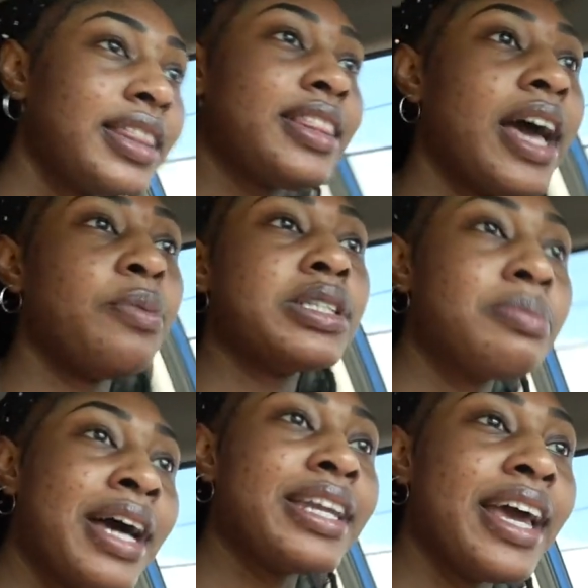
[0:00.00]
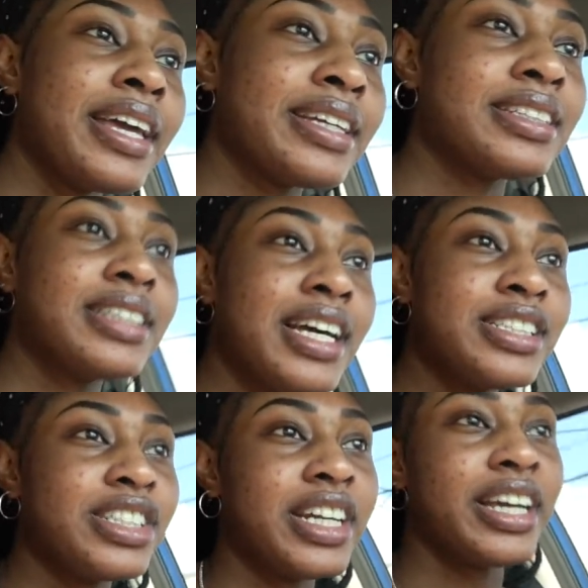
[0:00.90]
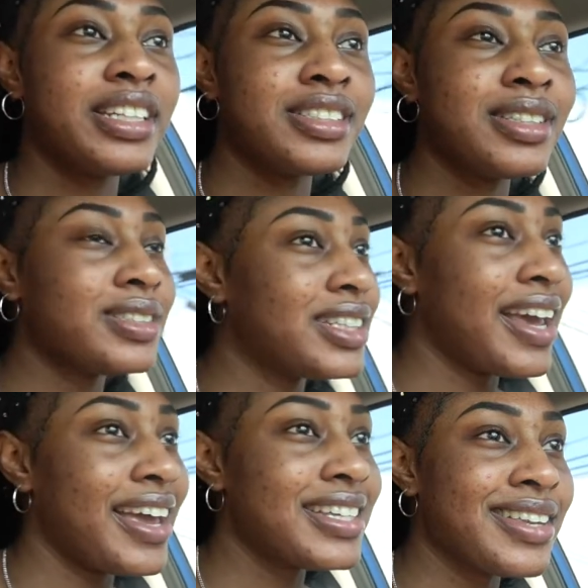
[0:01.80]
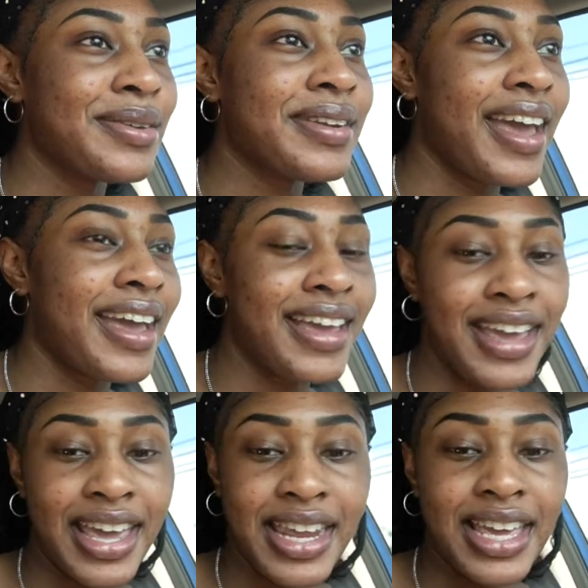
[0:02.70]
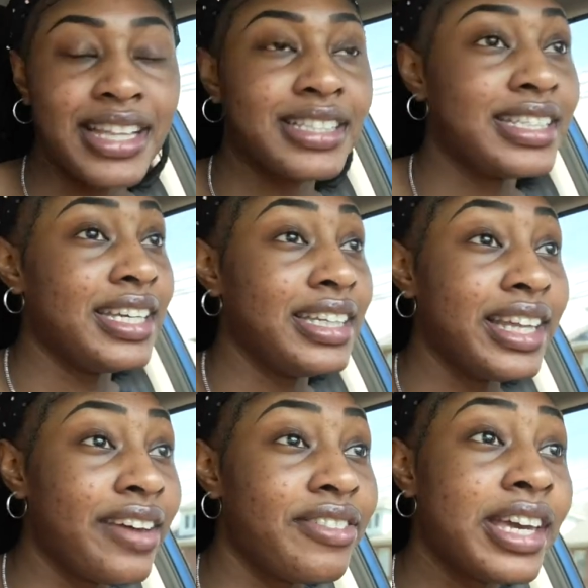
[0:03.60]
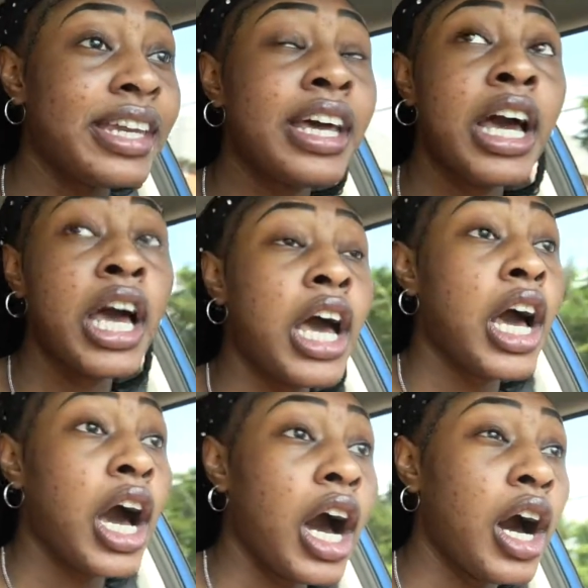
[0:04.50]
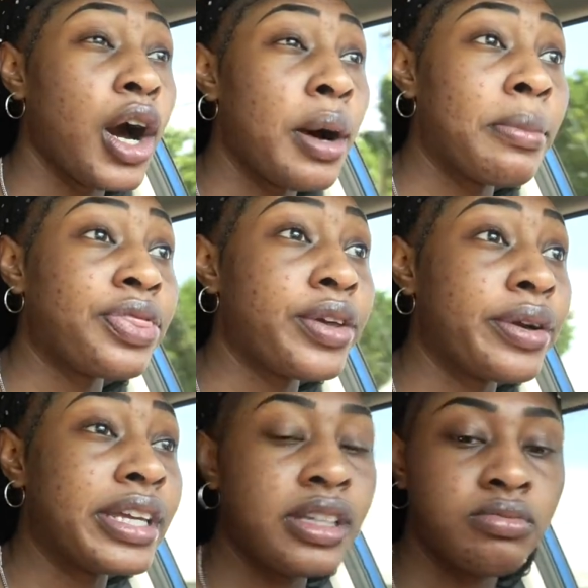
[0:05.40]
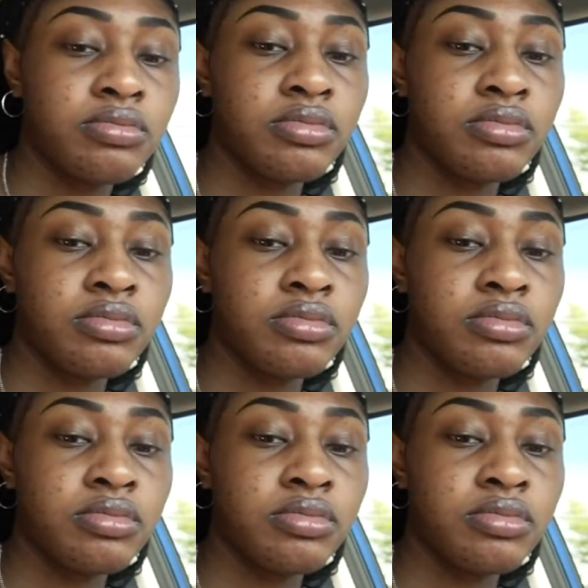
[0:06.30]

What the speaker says: That was my day yesterday. So today is a new day, and it's 11:30